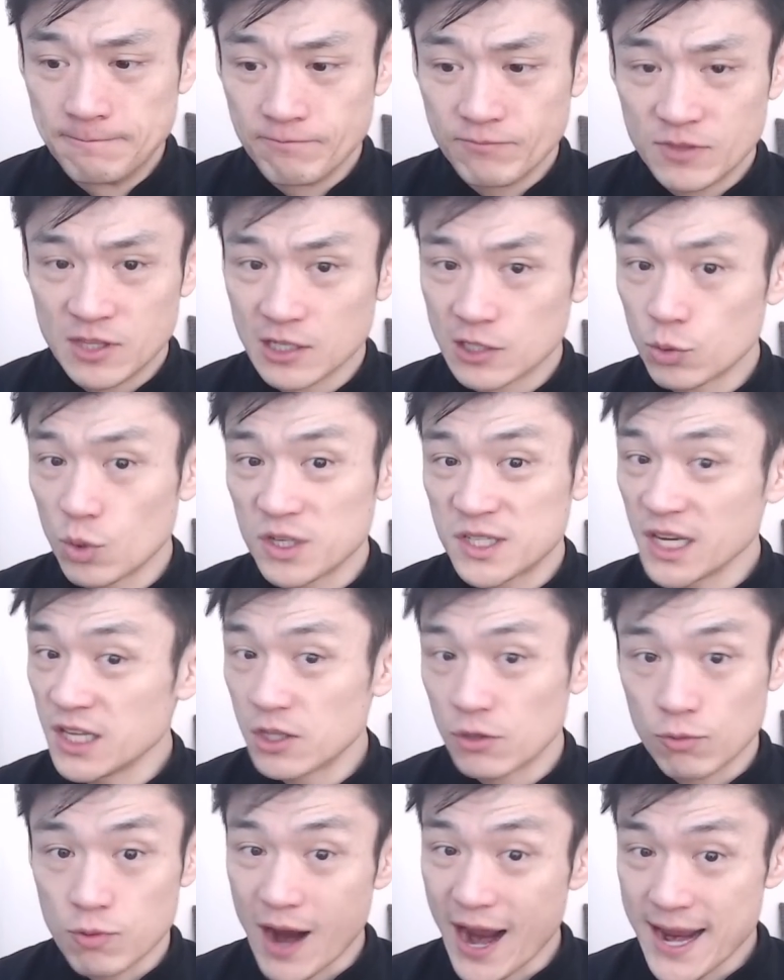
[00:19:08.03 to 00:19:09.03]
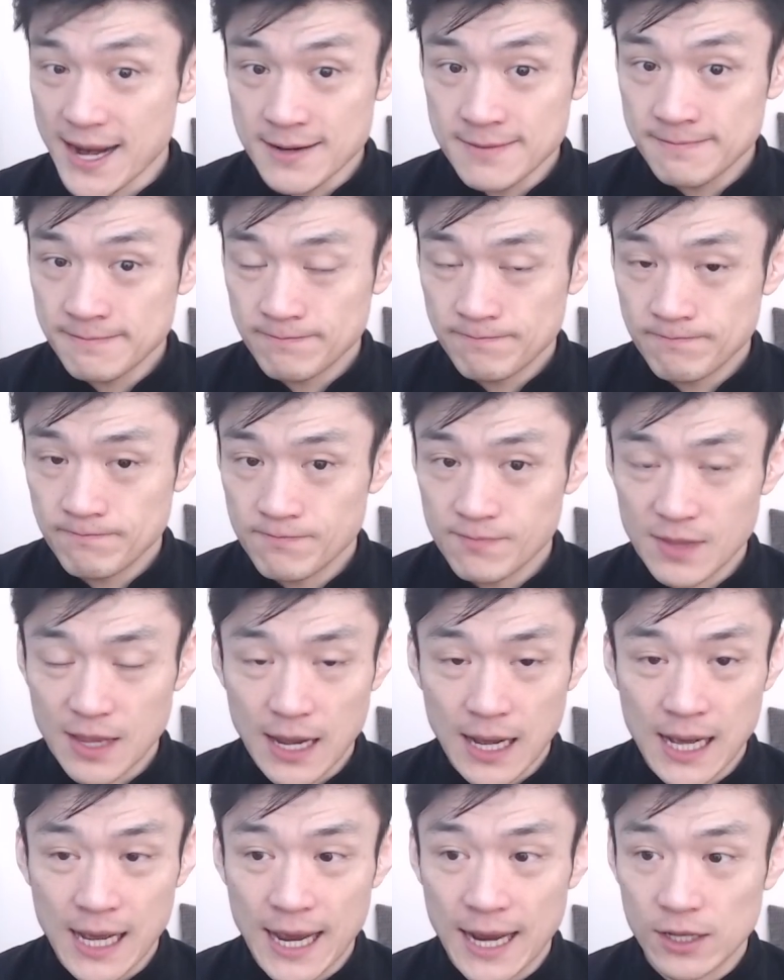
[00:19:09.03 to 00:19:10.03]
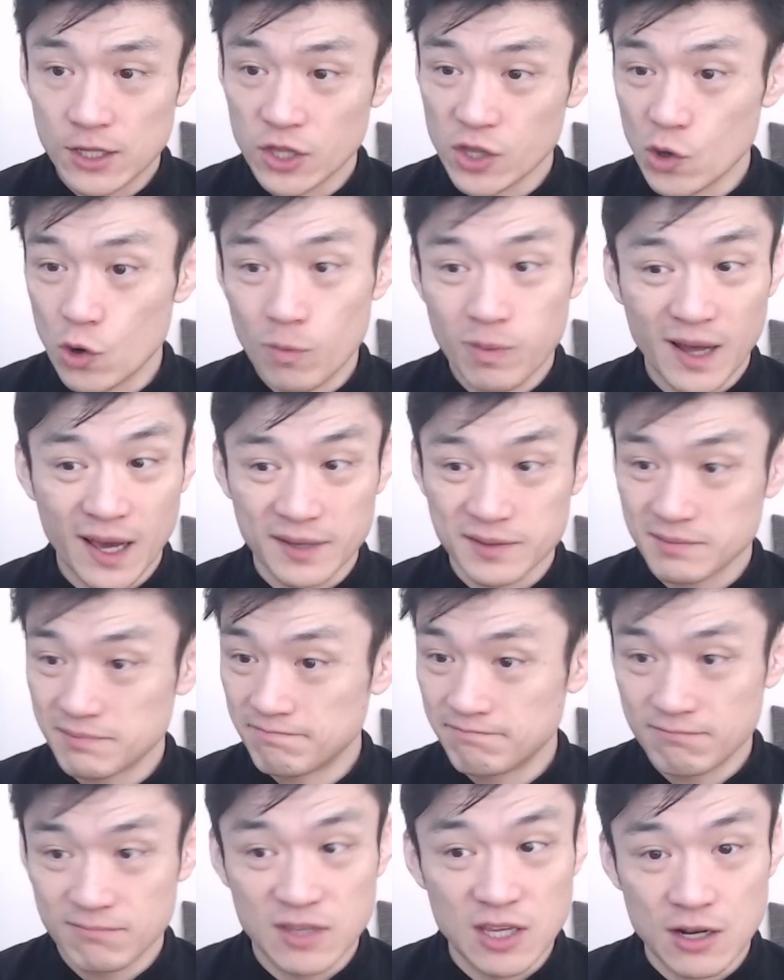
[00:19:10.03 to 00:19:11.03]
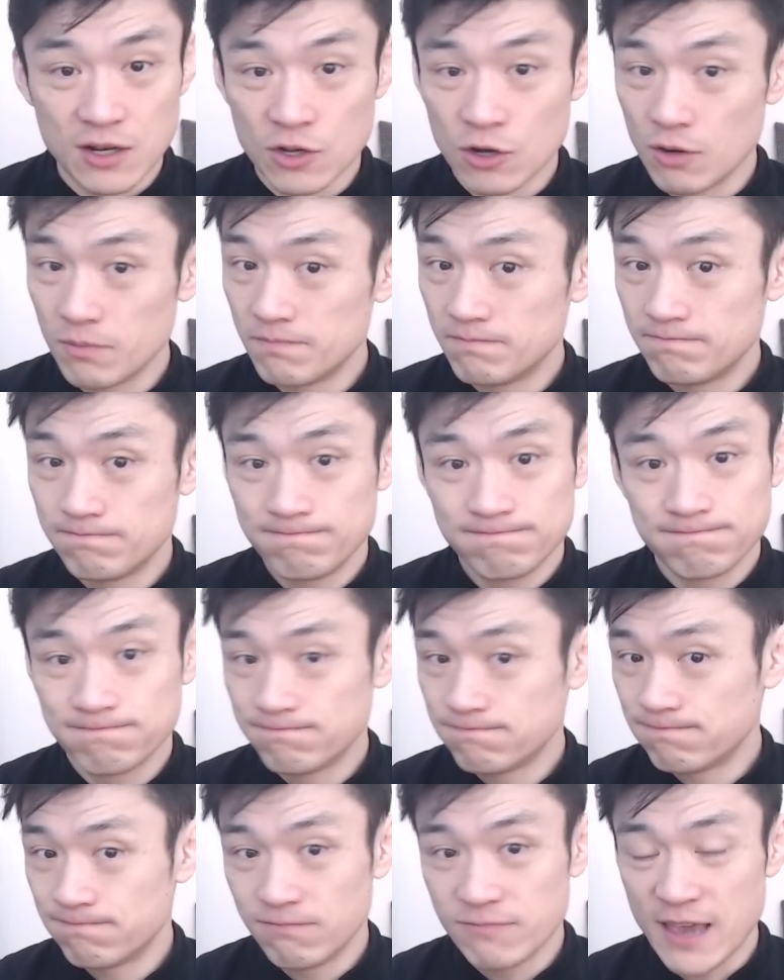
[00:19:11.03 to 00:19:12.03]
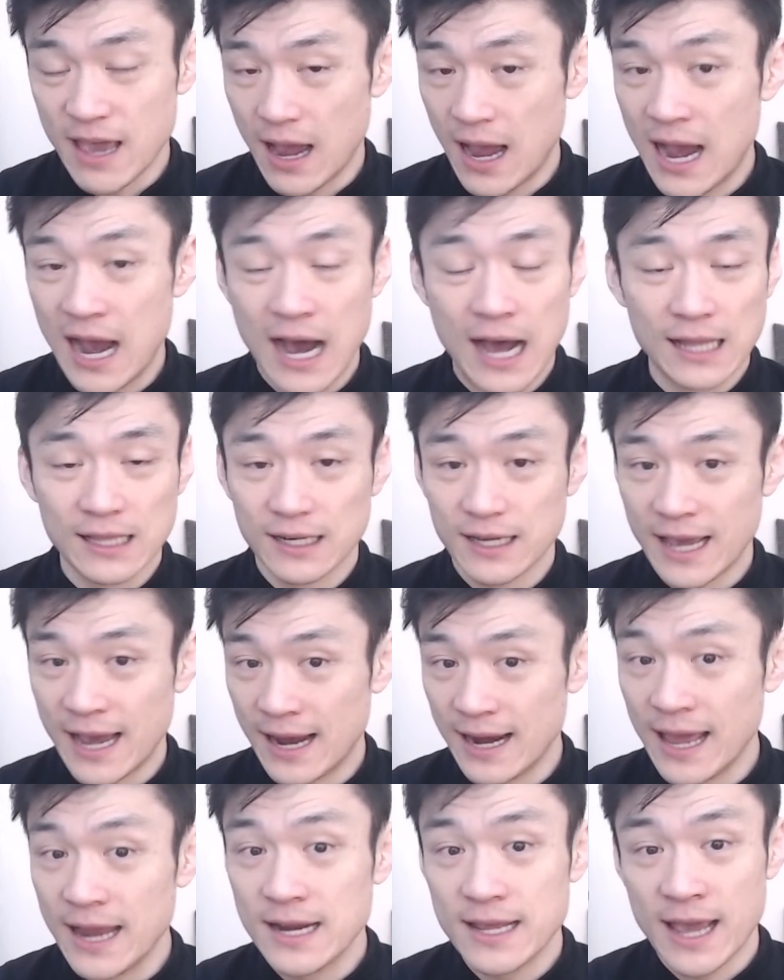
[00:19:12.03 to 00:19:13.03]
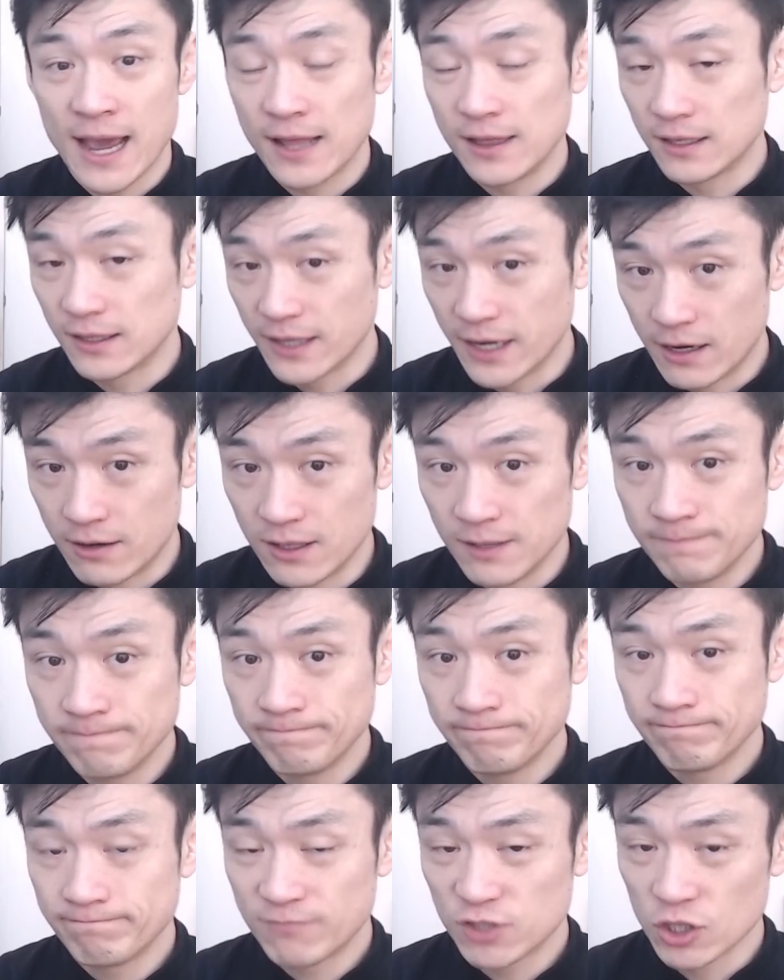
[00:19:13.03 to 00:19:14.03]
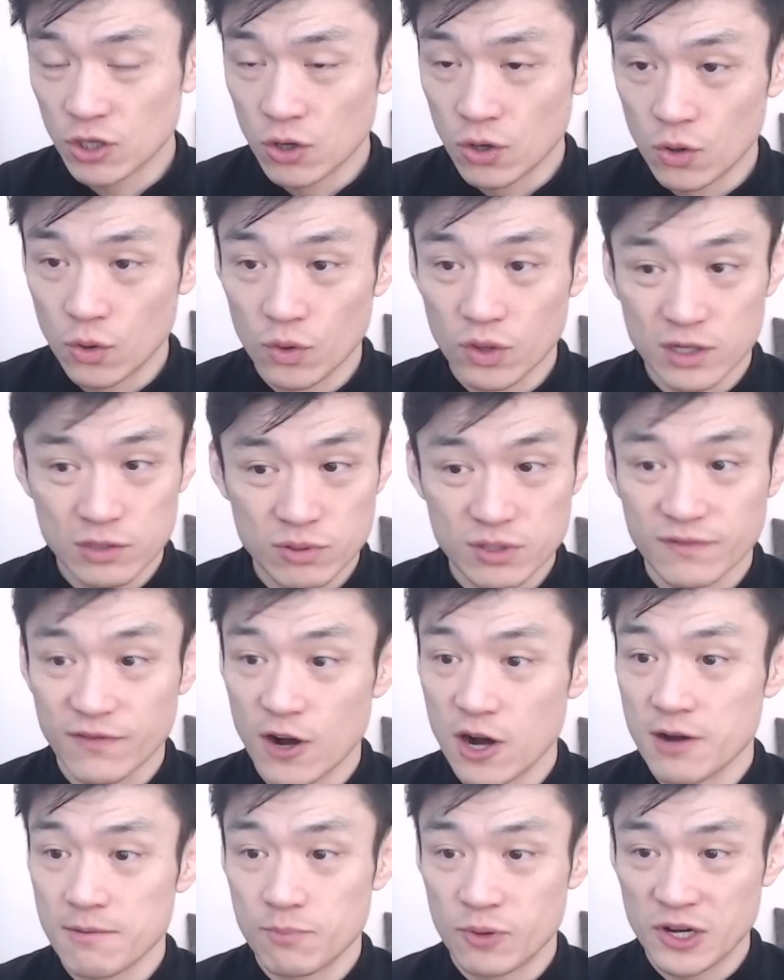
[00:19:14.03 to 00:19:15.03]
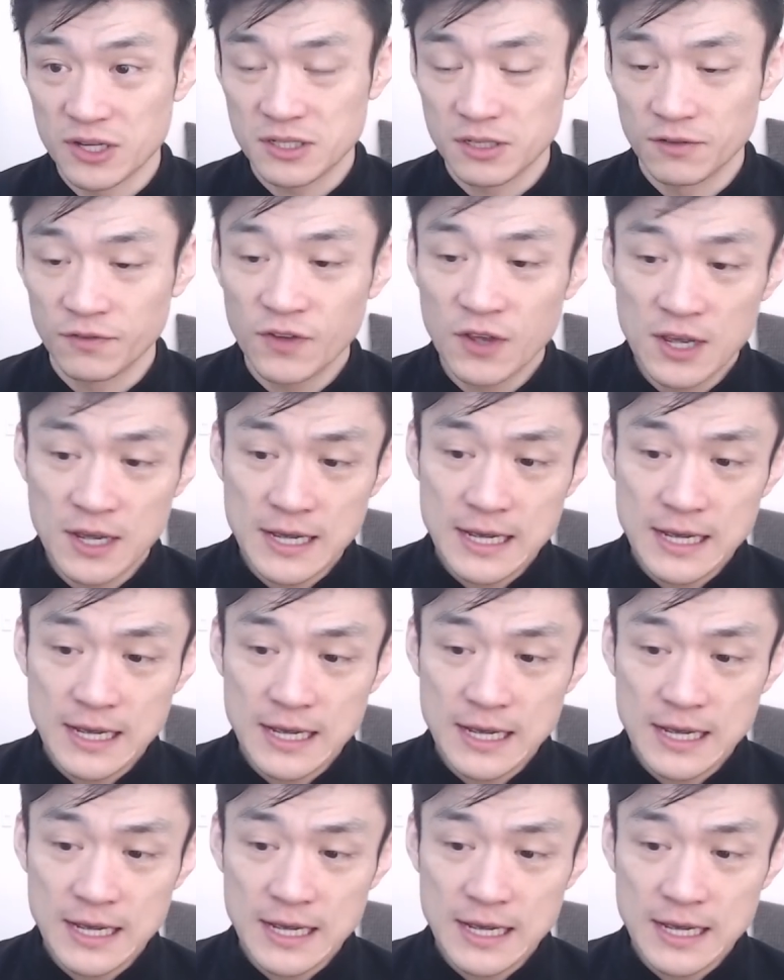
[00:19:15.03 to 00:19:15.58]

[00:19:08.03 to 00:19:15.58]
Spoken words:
This was in the rain, and the All Blacks did not, hardly had any handling error. So this was very impressive.